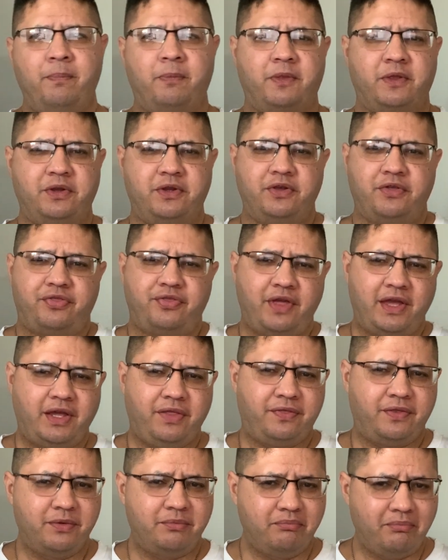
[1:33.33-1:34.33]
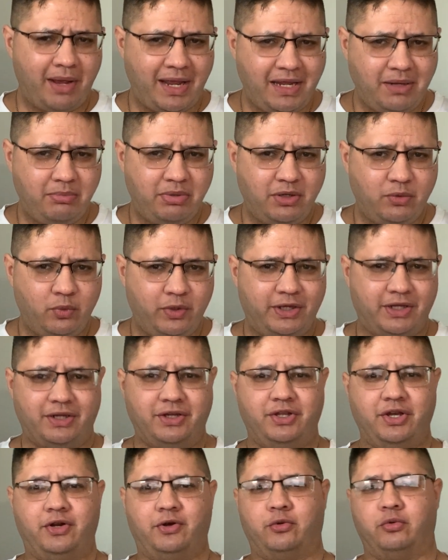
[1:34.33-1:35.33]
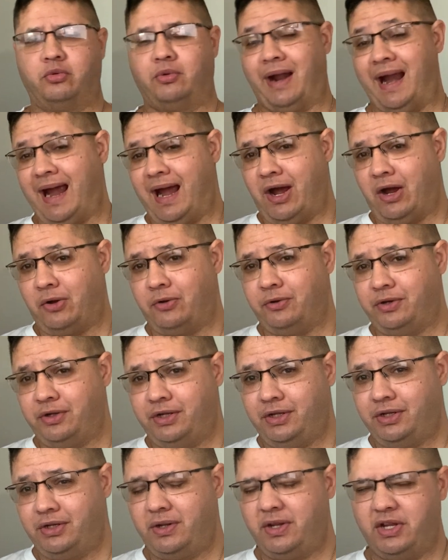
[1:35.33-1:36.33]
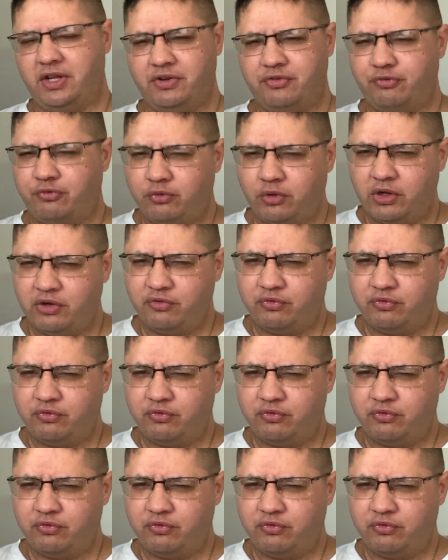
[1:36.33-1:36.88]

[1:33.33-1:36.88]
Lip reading: Do you think that maybe we could get around it if